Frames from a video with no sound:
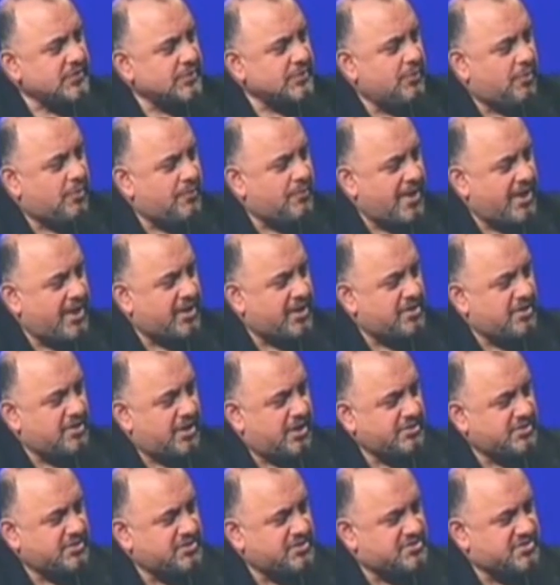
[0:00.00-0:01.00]
Well, back in
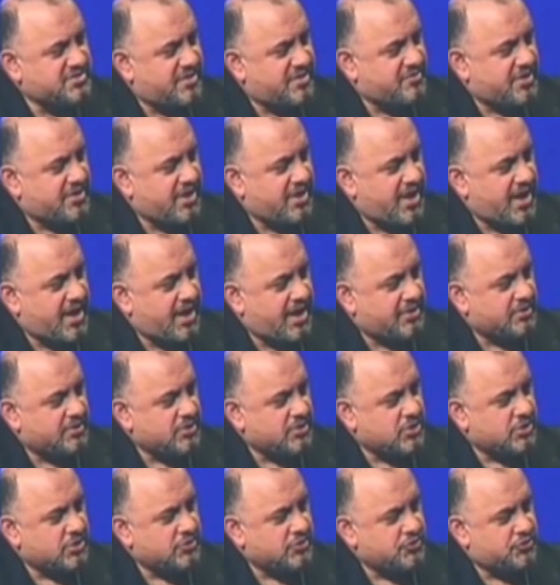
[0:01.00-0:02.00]
1978,
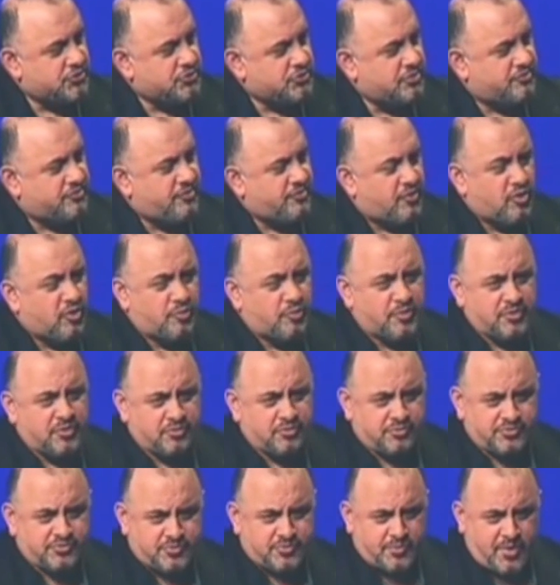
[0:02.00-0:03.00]
Judah Folkman,
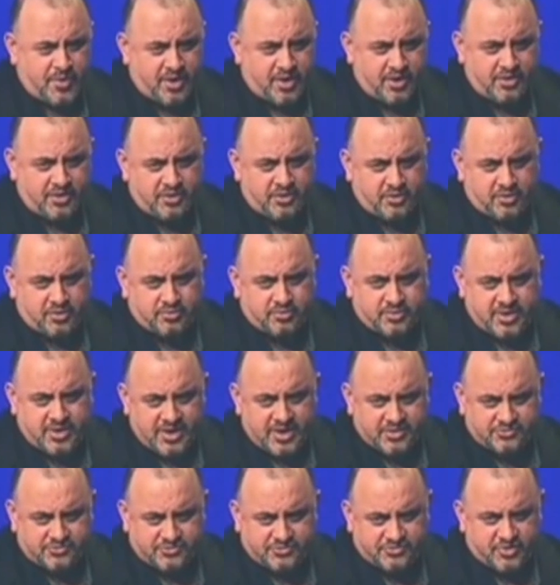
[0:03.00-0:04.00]
who was a pioneer
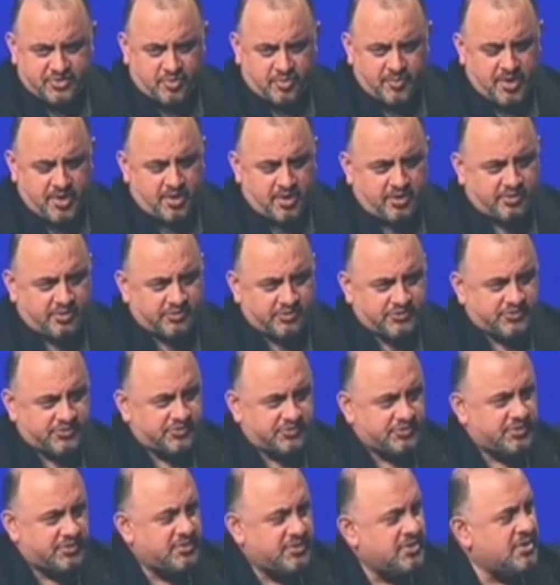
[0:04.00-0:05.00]
cancer cell
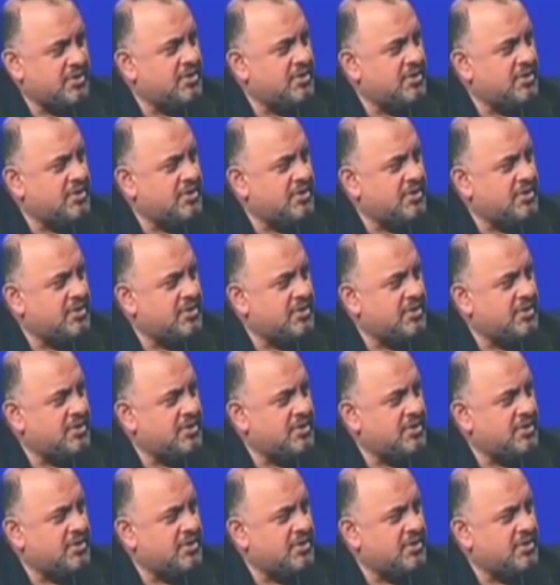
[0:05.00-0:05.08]
biologist,